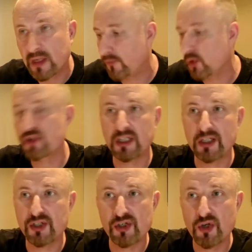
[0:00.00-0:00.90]
If your
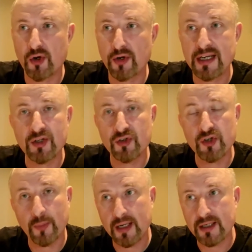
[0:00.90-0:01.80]
signature's not on it, it
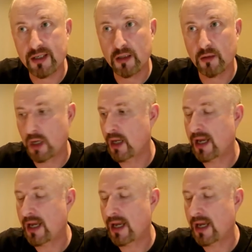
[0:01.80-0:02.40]
doesn't apply to you.